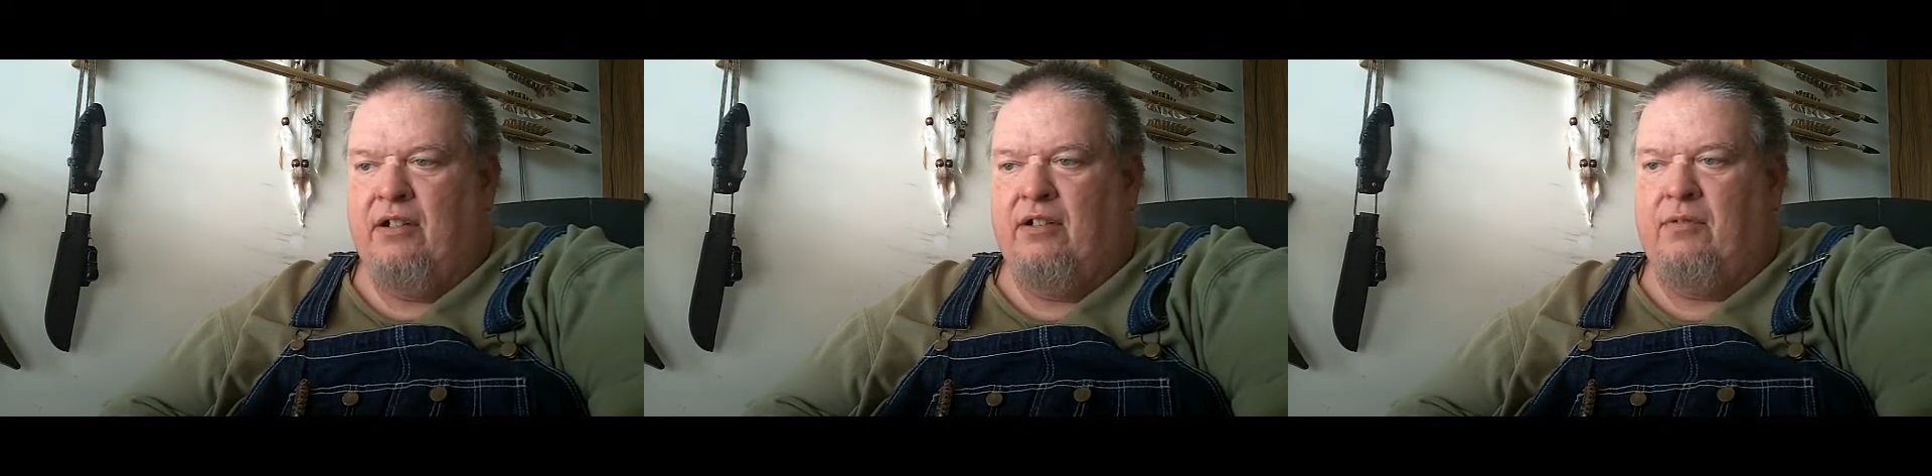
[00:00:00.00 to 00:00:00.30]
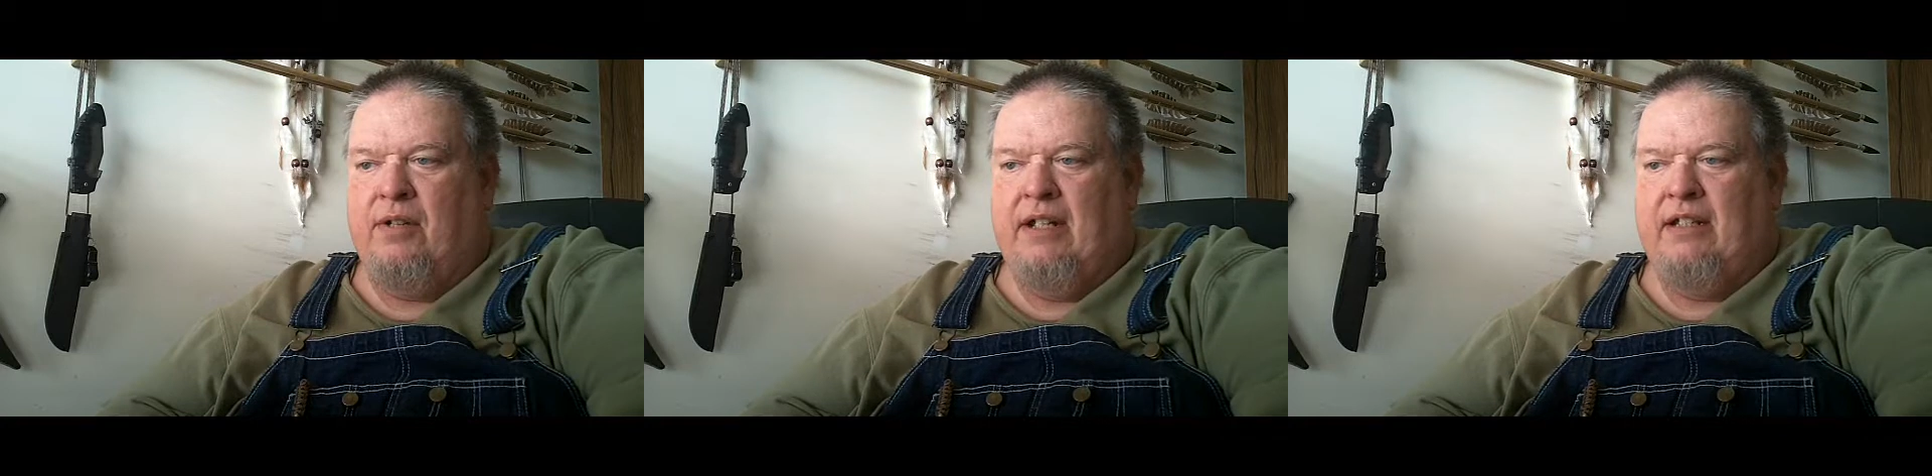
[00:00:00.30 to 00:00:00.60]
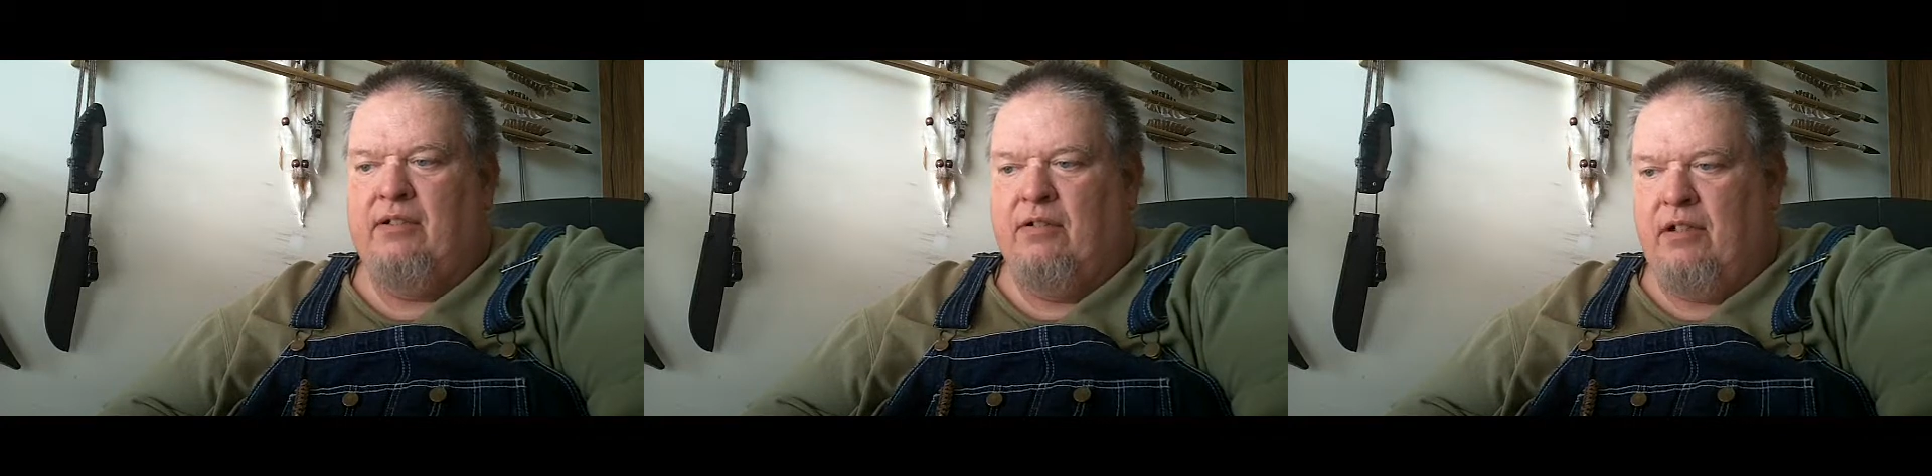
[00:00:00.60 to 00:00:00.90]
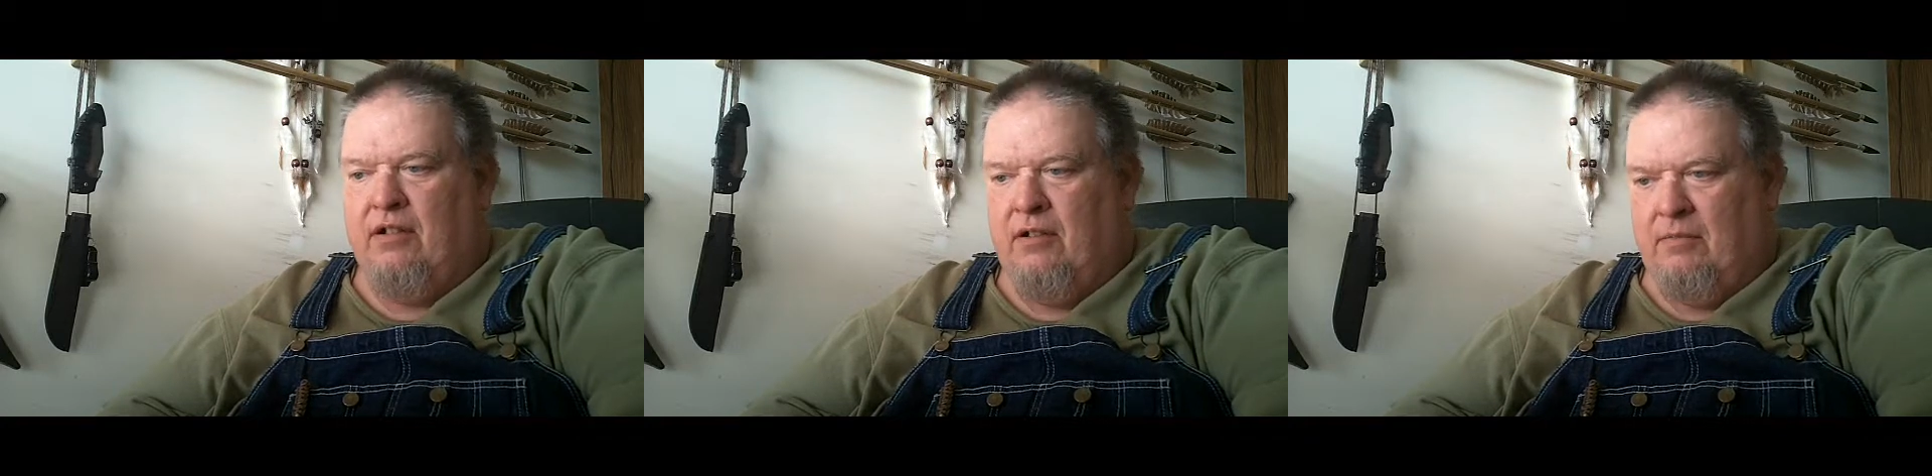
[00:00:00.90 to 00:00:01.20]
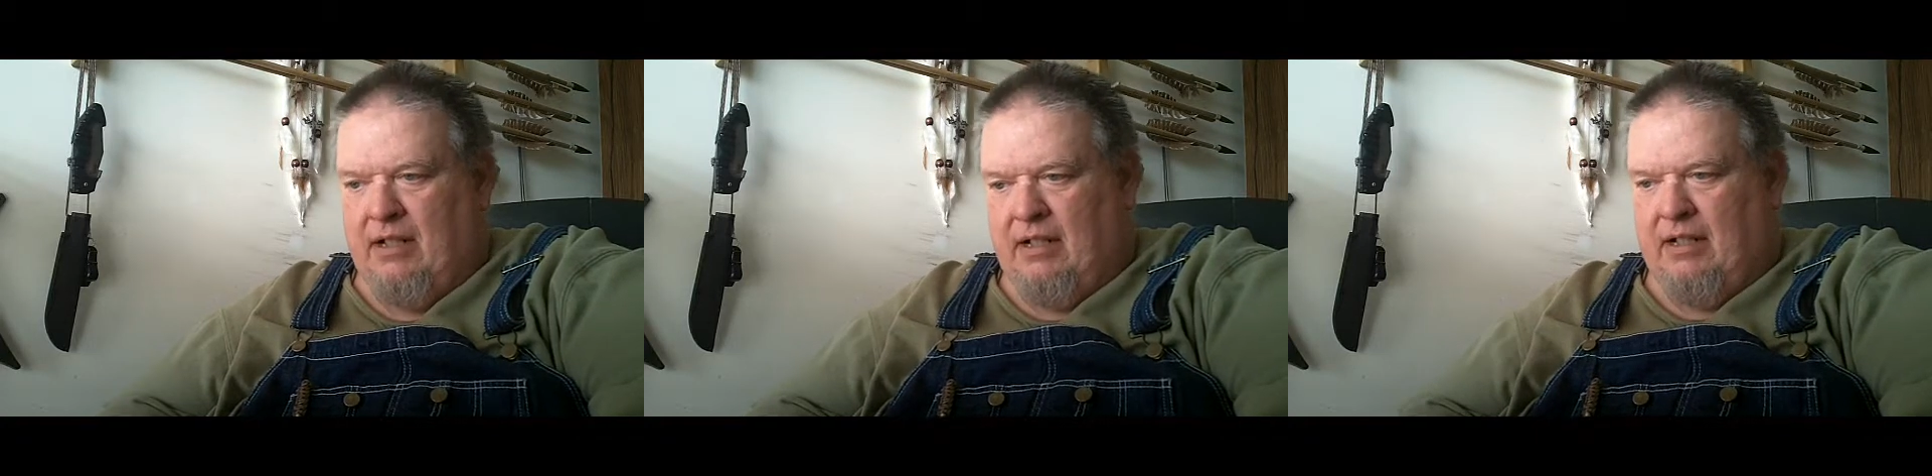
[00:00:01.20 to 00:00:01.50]
earthquake in
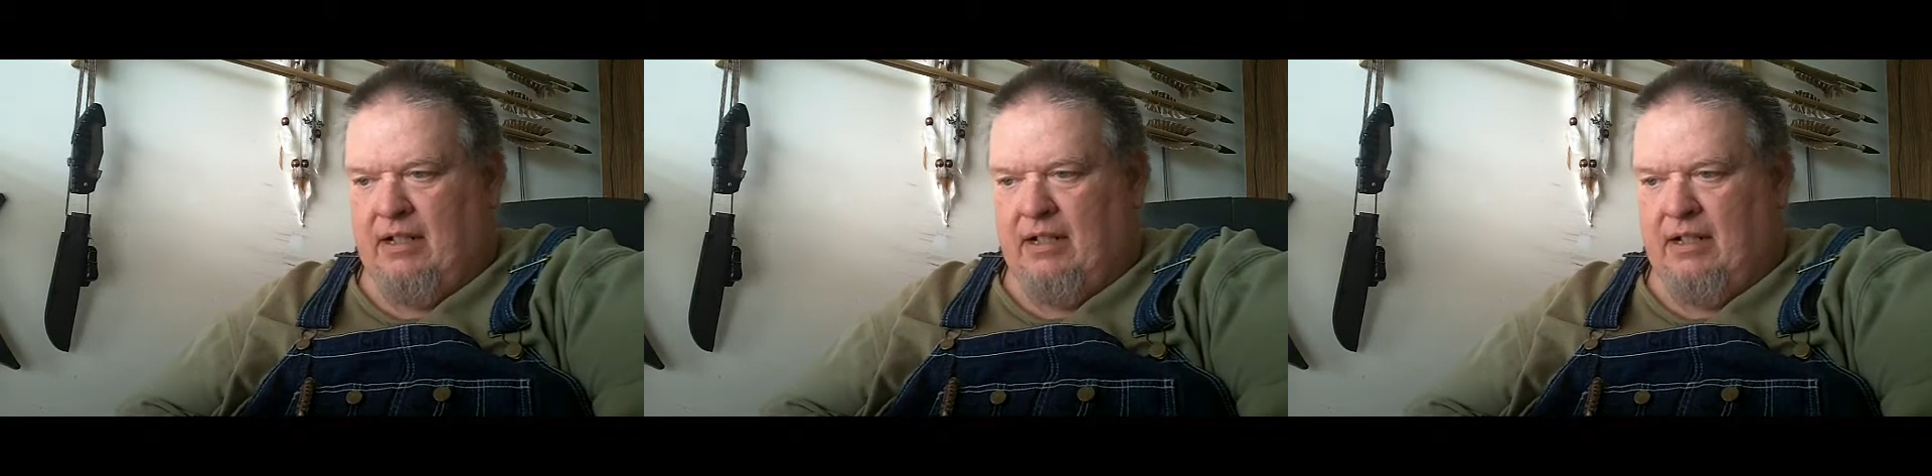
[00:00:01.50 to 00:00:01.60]
Oklahoma.